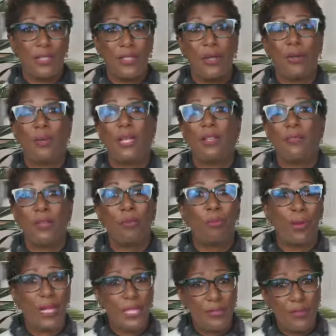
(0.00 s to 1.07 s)
So if you're
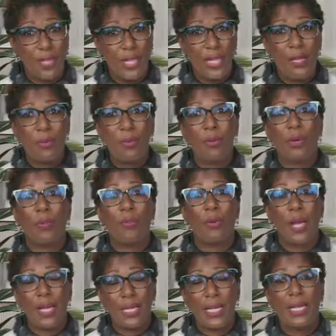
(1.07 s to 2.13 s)
breastfeeding or
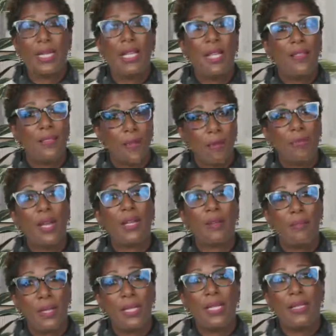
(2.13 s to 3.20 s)
pregnant, they're
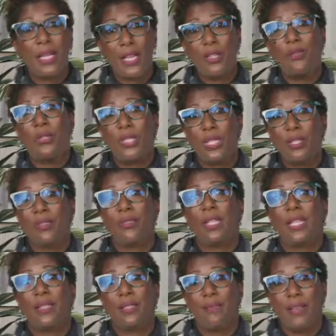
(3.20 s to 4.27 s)
recommending that you still
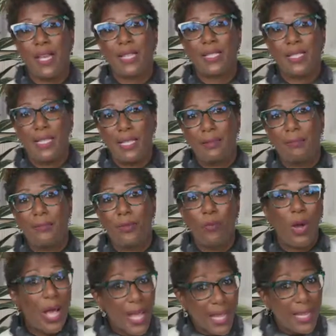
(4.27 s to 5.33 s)
get the vaccine.
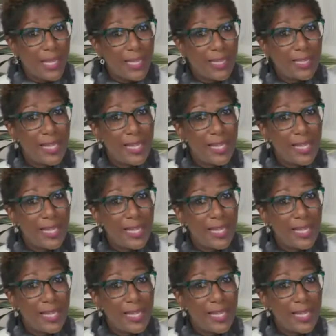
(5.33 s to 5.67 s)
Why?